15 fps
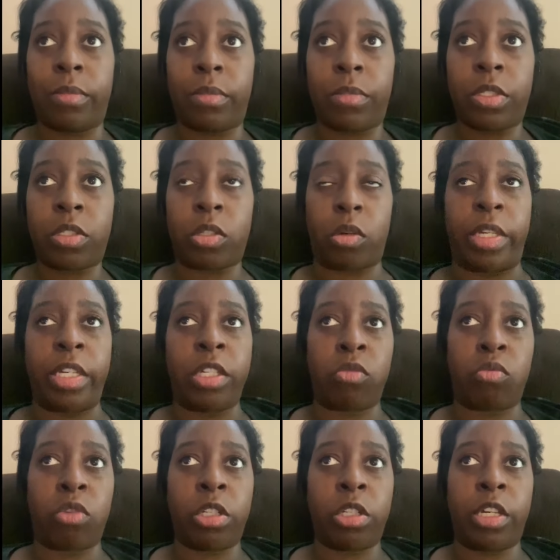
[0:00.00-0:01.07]
So he's
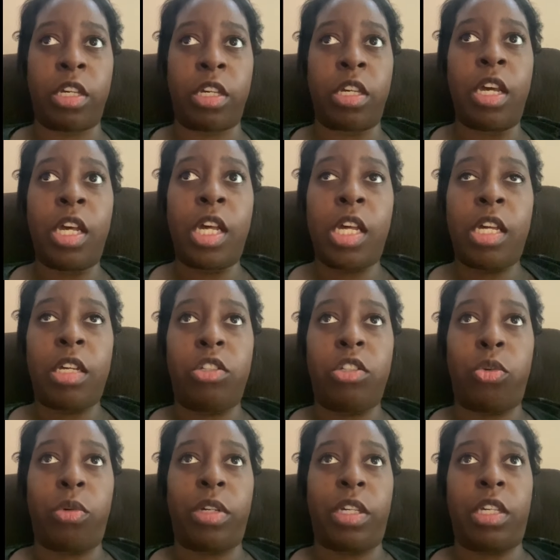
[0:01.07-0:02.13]
really
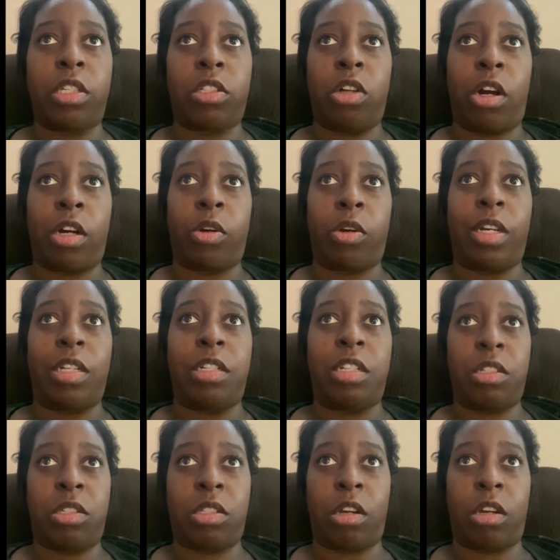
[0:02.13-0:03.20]
doing his daughter a
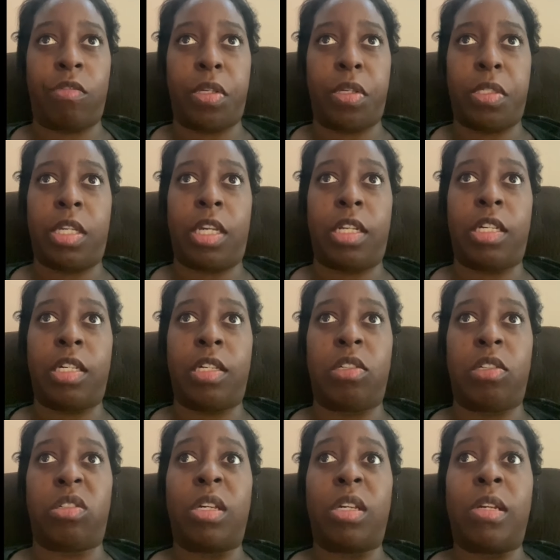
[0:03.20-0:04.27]
disservice, and he's